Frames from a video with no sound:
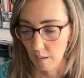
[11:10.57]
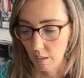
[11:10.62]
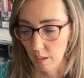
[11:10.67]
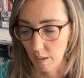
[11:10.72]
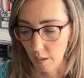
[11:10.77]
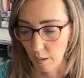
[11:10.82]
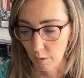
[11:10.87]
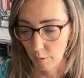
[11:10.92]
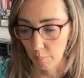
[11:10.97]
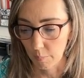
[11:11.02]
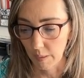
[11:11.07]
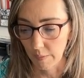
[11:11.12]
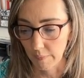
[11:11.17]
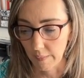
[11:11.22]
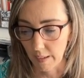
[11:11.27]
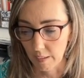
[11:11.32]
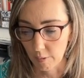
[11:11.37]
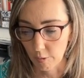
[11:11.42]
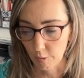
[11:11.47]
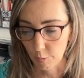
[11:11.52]
And
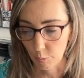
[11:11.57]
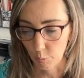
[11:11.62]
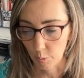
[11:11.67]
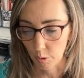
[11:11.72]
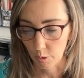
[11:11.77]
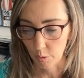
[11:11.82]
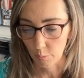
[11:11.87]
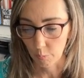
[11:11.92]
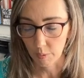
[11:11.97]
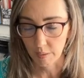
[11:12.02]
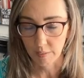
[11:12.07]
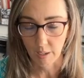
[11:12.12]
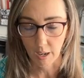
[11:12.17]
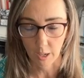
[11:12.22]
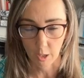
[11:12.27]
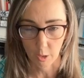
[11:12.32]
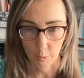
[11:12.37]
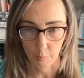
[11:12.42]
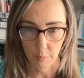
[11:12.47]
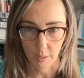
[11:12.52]
that's for
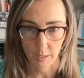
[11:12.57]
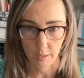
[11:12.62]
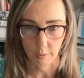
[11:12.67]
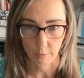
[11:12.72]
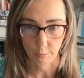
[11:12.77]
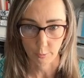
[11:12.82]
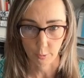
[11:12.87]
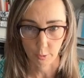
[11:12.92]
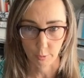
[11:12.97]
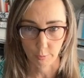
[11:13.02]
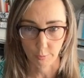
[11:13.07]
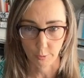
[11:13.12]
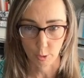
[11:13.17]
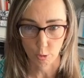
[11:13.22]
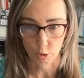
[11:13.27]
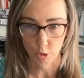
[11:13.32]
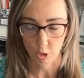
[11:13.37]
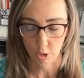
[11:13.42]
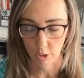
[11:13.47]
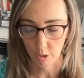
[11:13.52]
retirement, for the
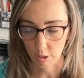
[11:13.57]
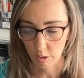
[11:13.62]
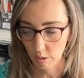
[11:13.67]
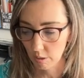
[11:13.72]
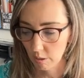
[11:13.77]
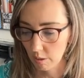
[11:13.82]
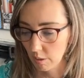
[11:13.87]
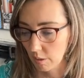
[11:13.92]
future.